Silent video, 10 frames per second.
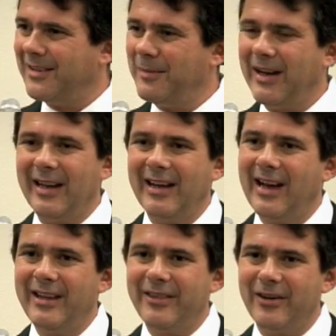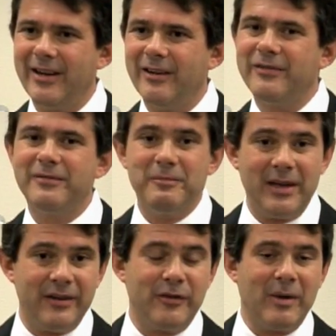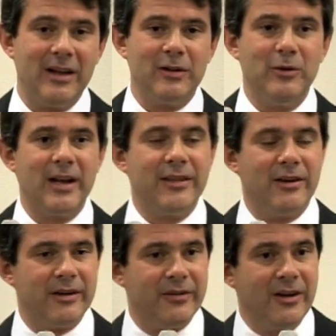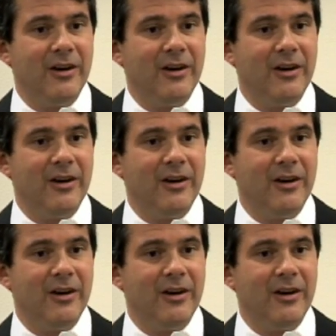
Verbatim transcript: I mean, I, I, thought of, being from Hollywood, I thought of